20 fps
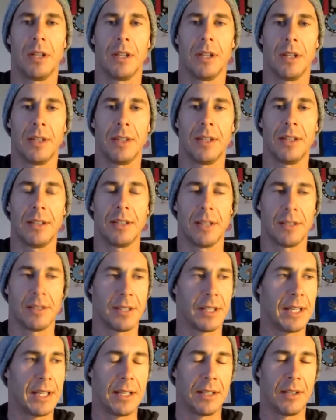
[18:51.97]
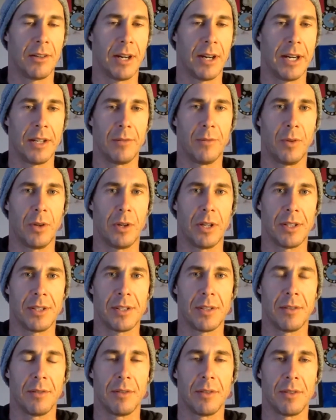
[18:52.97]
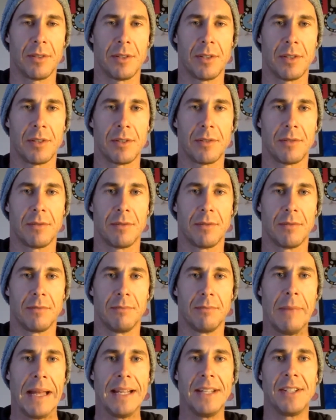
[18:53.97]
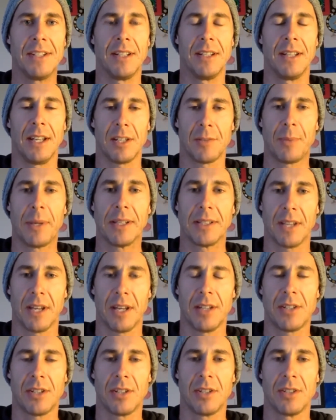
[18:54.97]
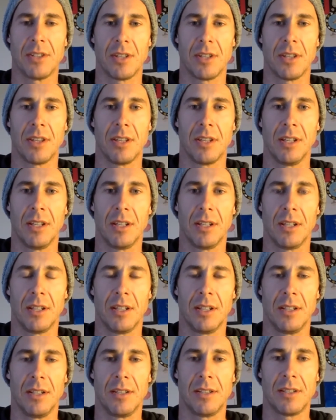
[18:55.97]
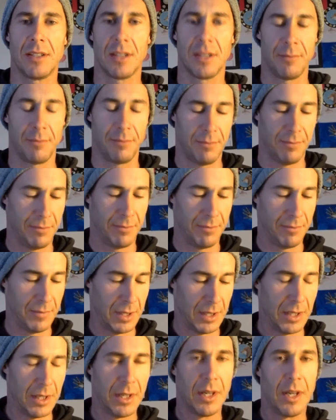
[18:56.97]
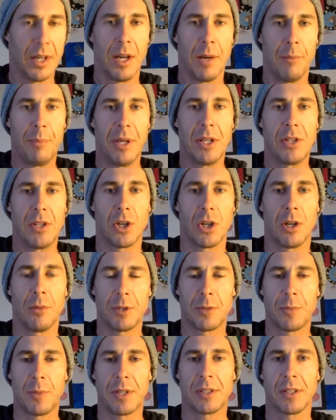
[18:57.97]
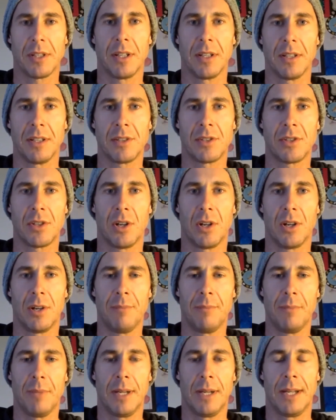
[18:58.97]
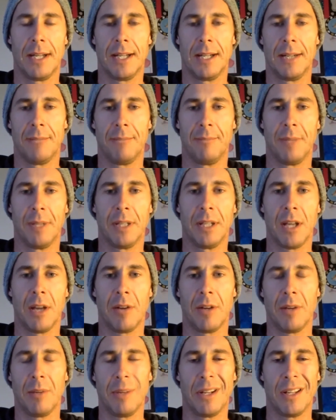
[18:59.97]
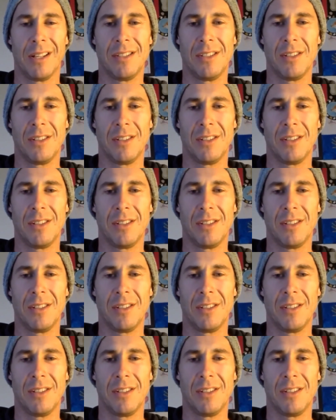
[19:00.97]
think that's again great advice. It's just managing the expectations, I think, is a big job, especially at this time, and going a bit easy on